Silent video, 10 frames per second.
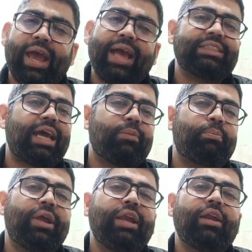as
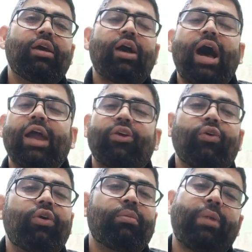have been
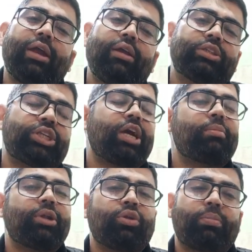argued by
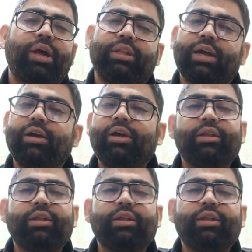Shekhar Bandhopadhya.